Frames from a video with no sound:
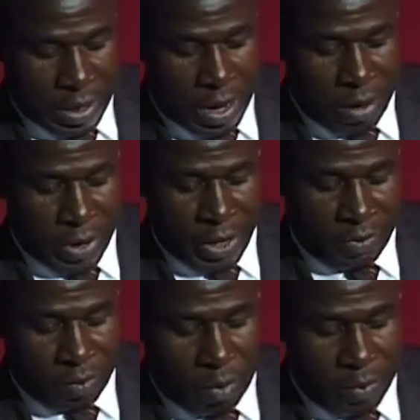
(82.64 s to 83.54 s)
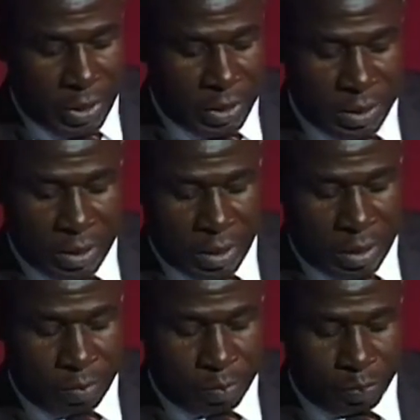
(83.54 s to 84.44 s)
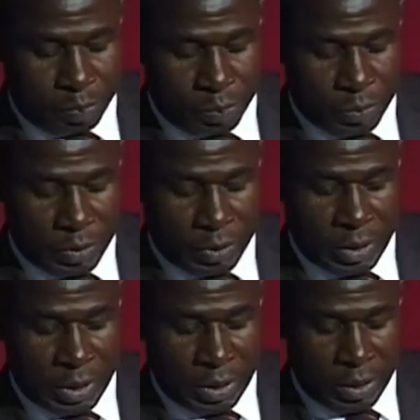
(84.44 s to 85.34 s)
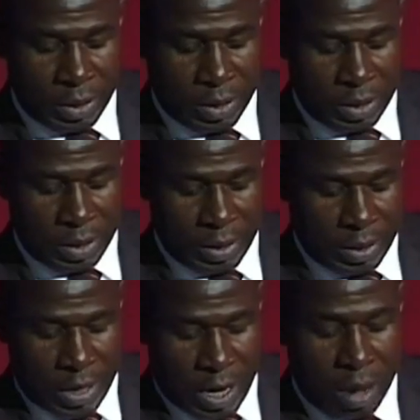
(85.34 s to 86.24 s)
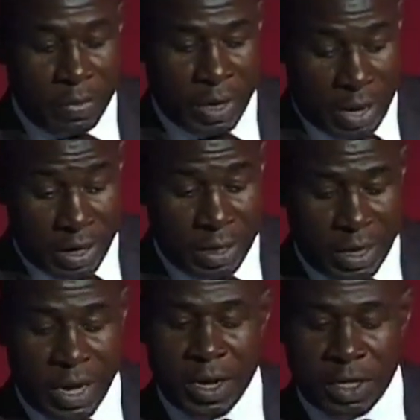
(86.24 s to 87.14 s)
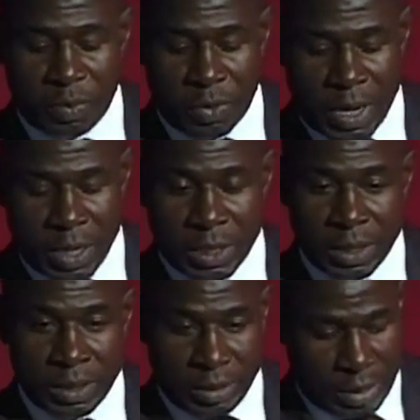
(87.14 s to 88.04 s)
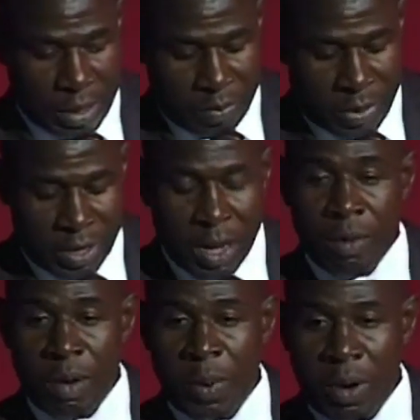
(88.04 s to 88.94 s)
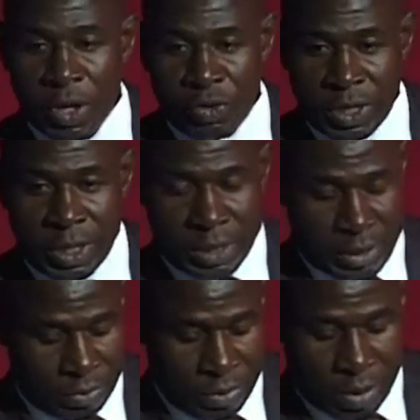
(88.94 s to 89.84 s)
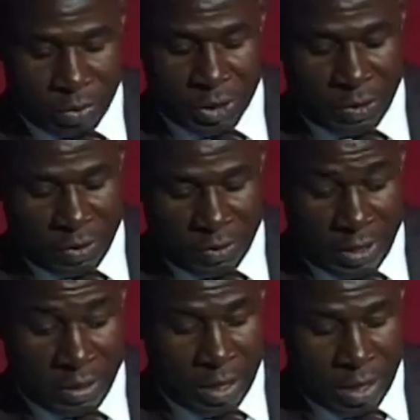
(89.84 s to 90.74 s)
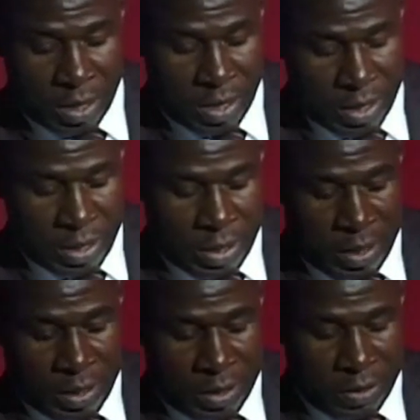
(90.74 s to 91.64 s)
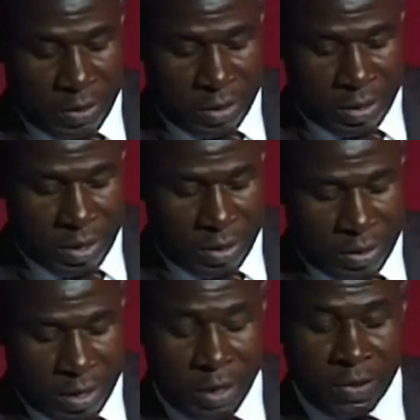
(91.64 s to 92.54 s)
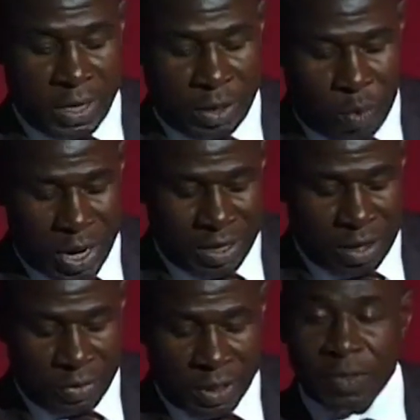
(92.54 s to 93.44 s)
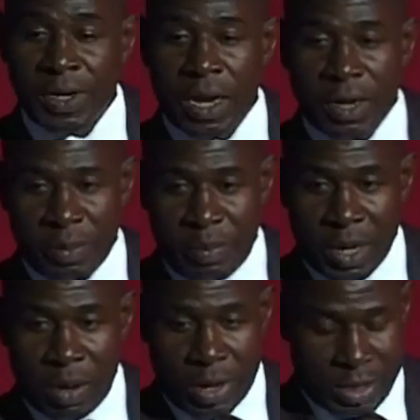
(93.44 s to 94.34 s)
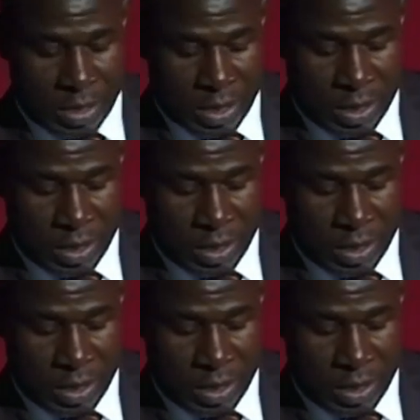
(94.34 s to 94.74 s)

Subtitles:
Now, at the moment, the current energy production by our power utility, which is ZESA, is at 1,300 megawatts.